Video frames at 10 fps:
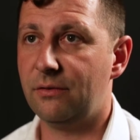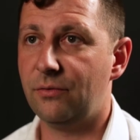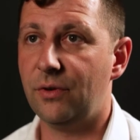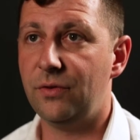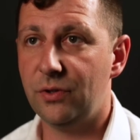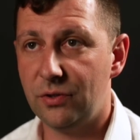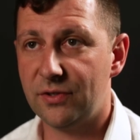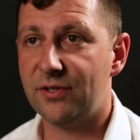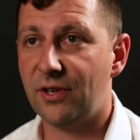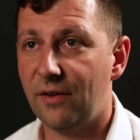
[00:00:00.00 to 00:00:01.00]
reviews
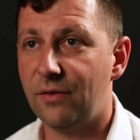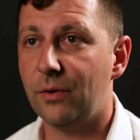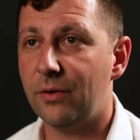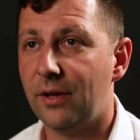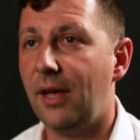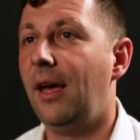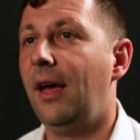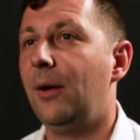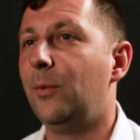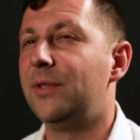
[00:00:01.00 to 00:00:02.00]
and so forth,
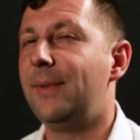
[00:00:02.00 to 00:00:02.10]
was